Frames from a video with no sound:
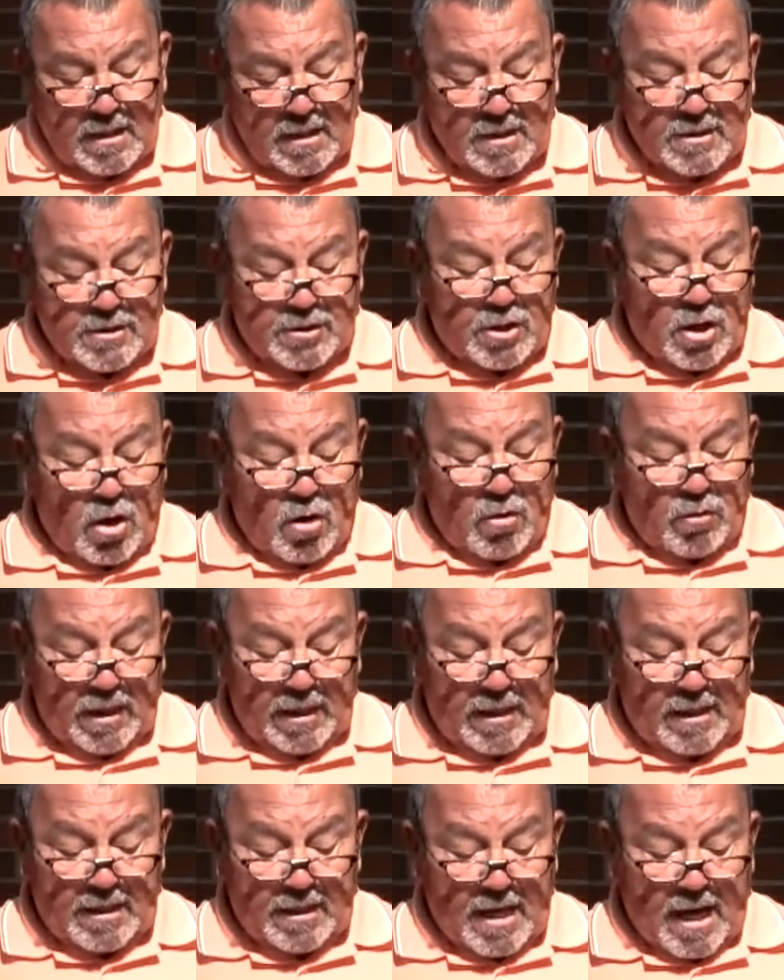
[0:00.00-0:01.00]
so he
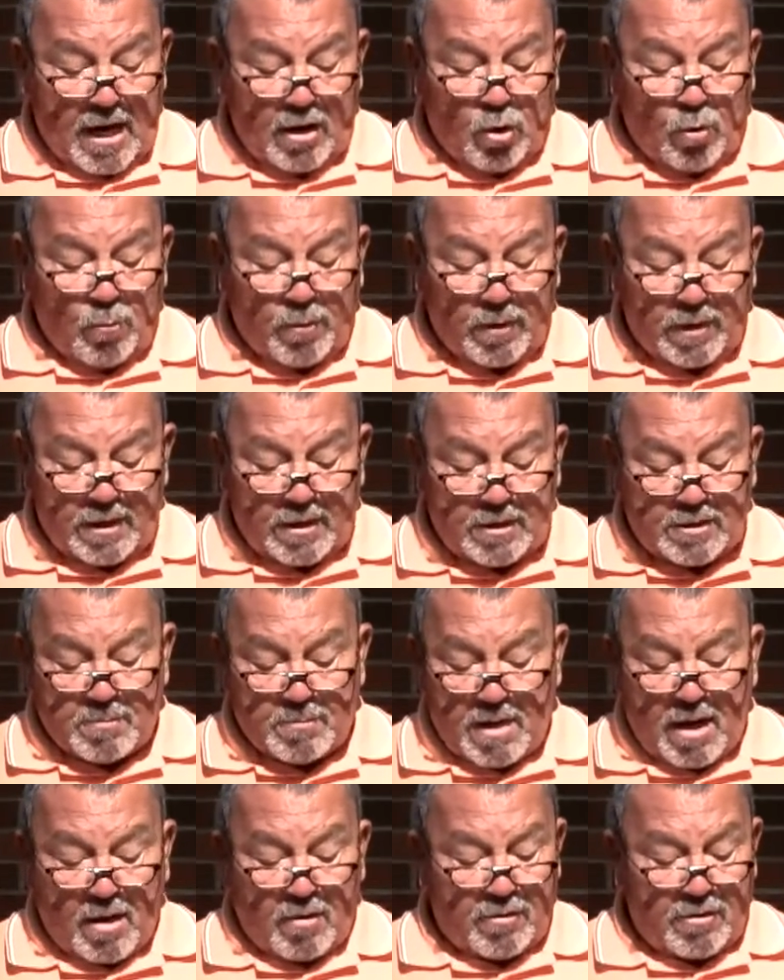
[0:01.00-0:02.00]
did not open his
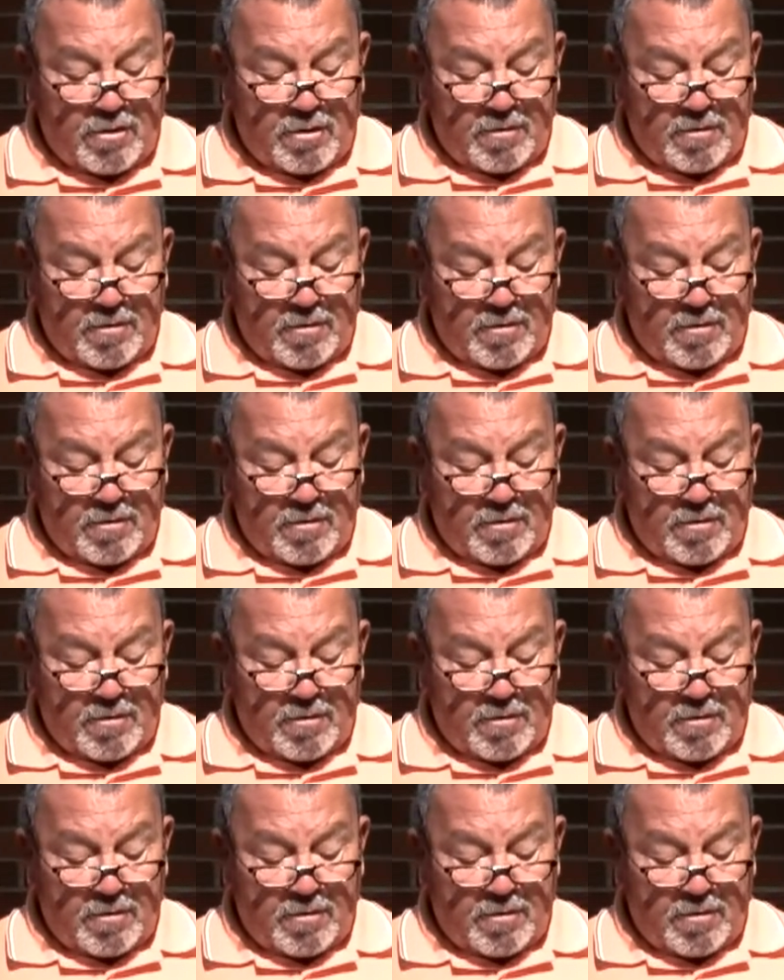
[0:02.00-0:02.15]
mouth.